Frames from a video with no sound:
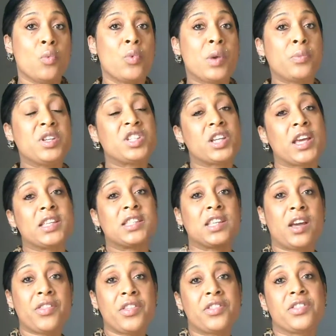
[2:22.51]
When we chase
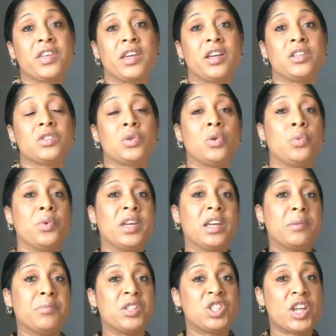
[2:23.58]
the other things,
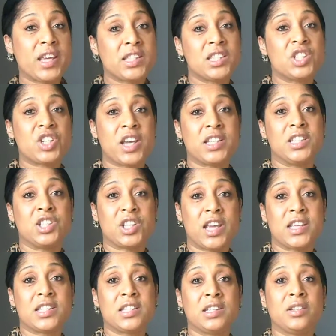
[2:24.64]
we can be
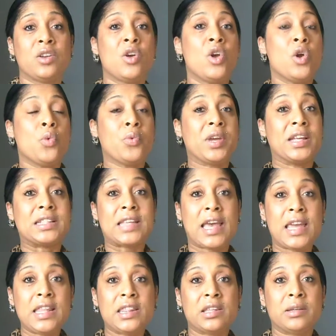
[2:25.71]
chasing, we
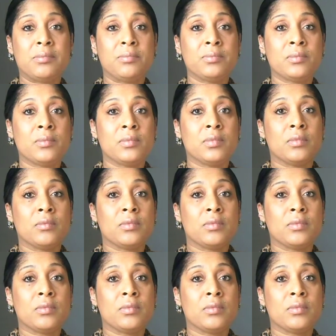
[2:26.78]
attain them,